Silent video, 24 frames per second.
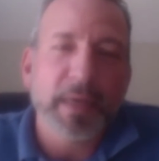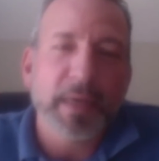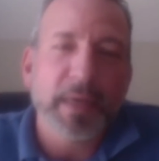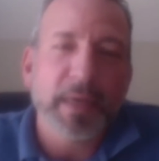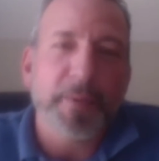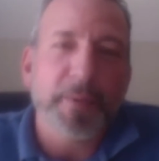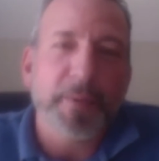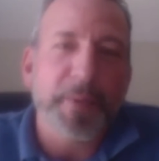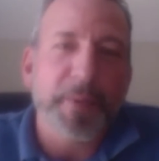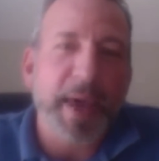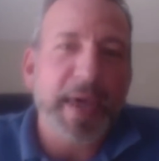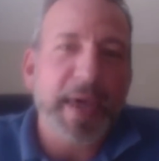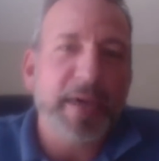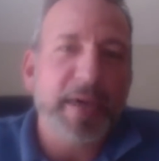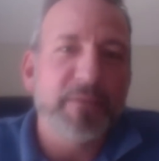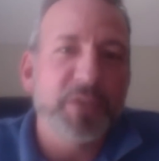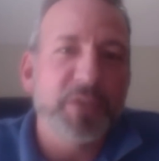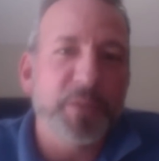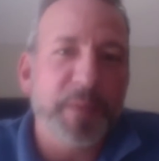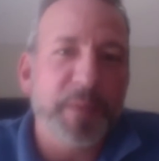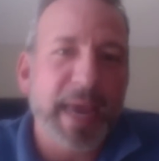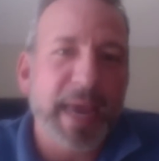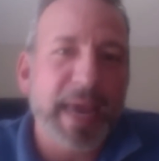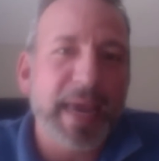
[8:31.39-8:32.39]
The Bank of
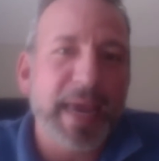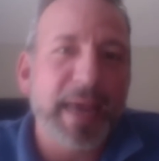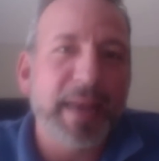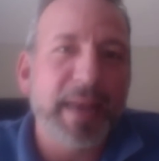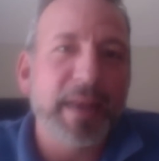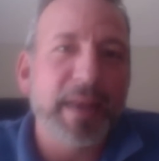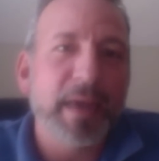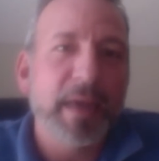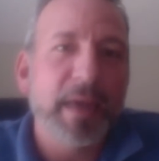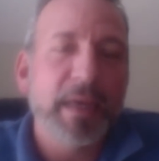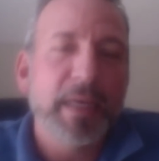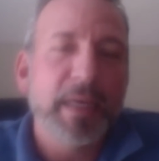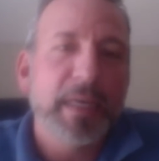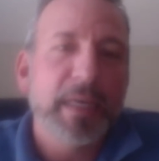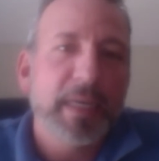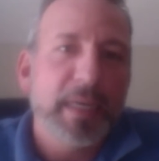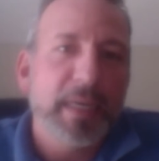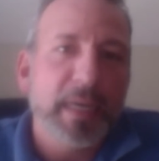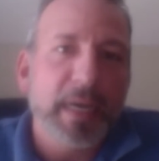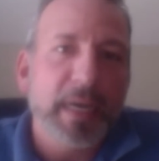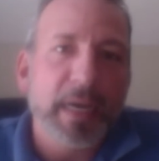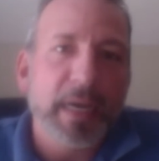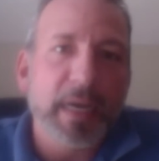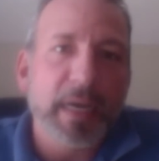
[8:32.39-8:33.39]
Japan
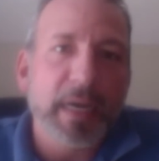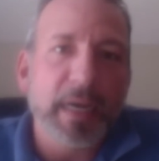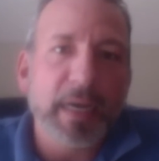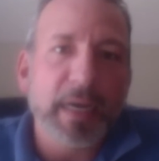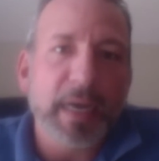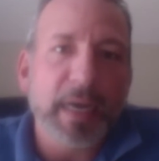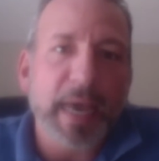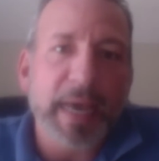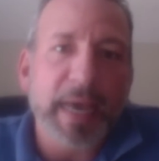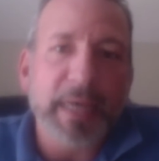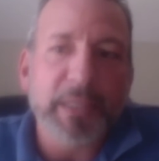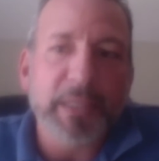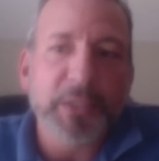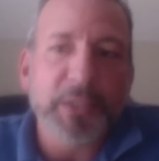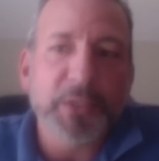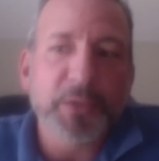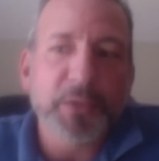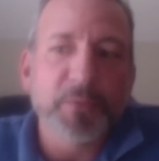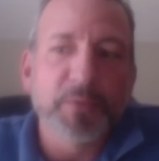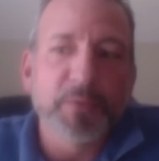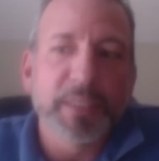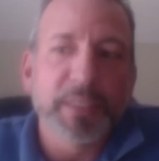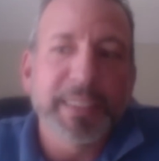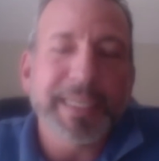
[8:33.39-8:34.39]

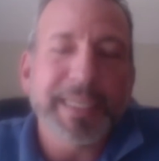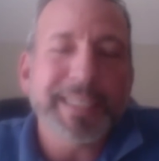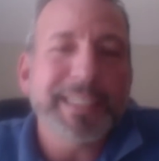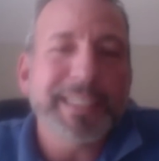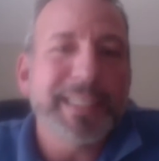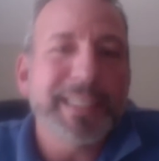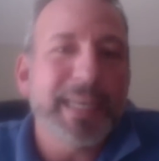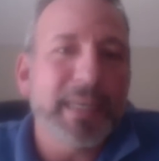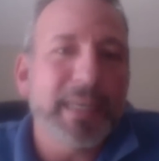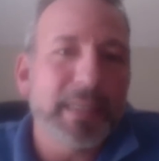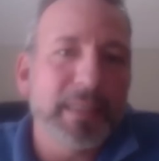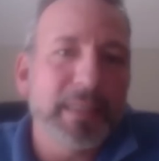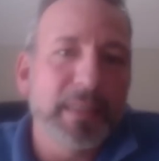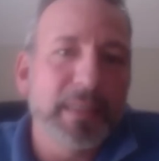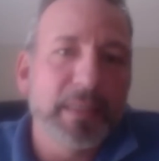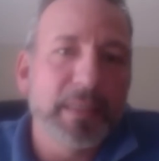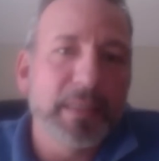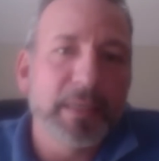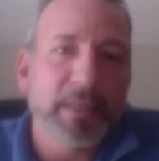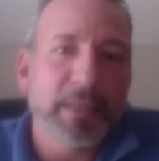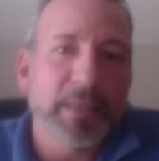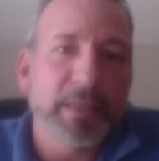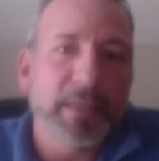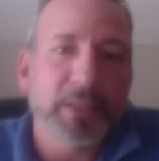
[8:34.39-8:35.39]
has resisted
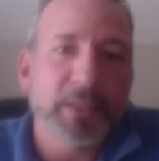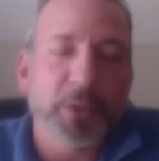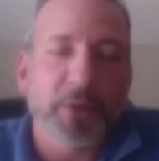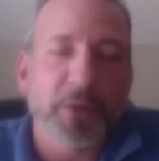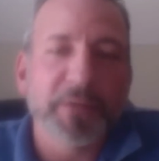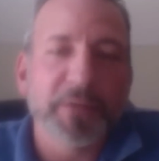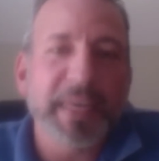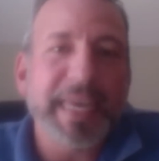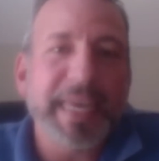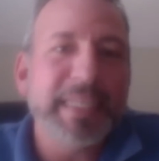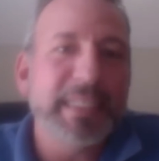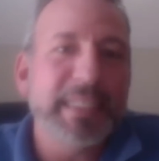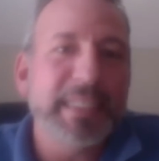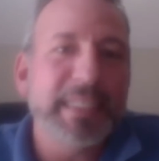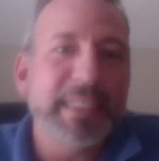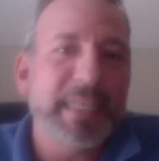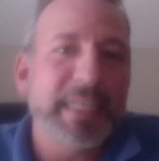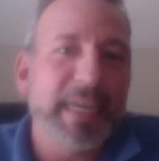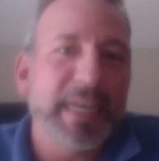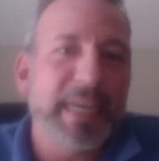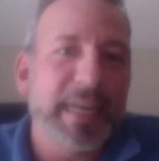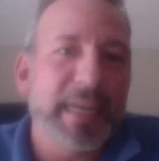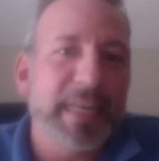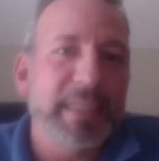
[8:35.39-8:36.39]
the sort of
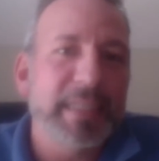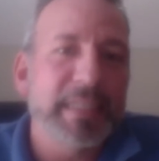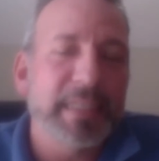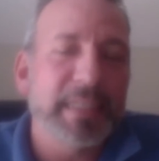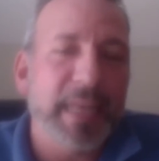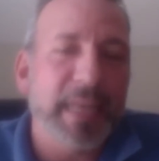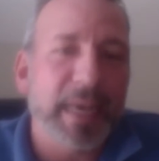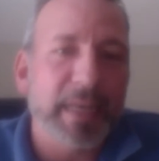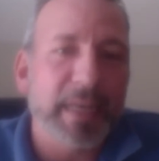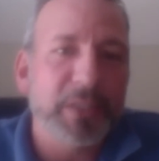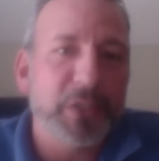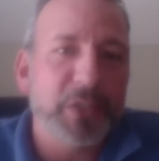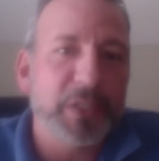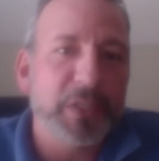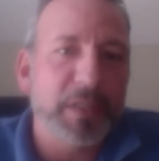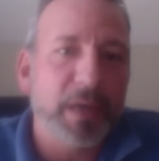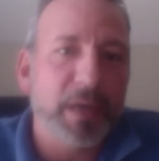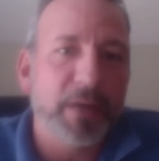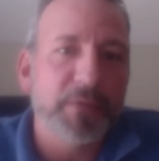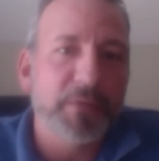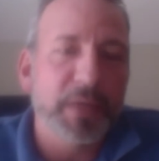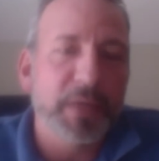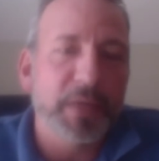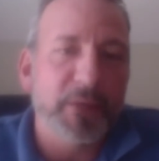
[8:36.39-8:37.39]
Keynesian
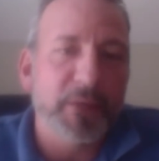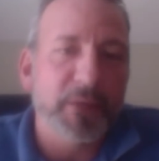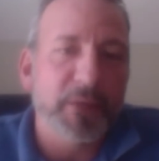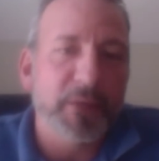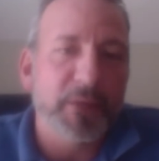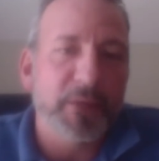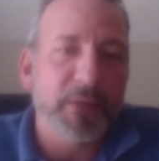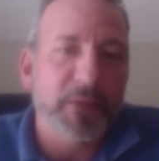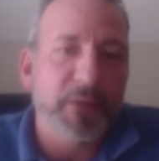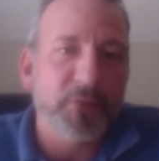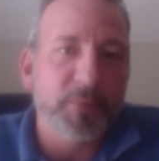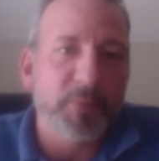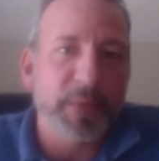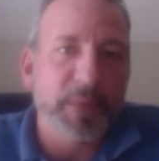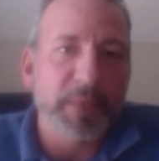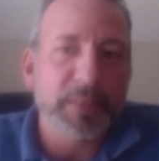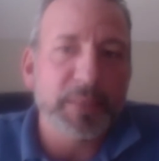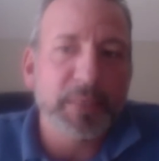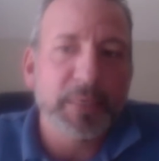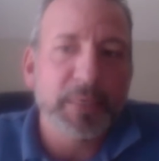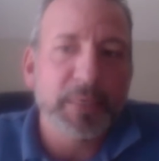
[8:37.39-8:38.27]
instincts of the government